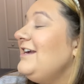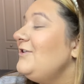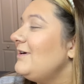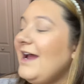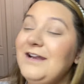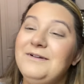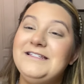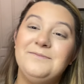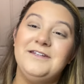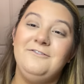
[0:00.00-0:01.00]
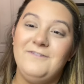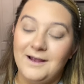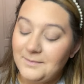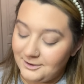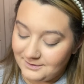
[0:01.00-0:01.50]
knew it had to be something
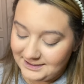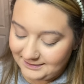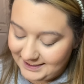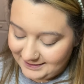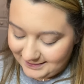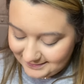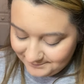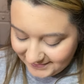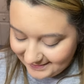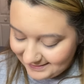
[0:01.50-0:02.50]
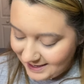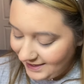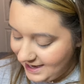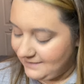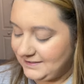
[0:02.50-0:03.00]
family related, but now
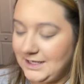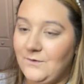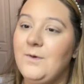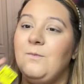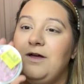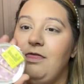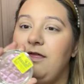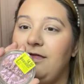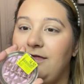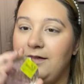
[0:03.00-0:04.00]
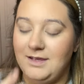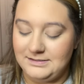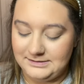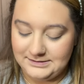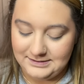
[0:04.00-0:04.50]
I have to go in with
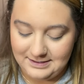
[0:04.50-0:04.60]
this.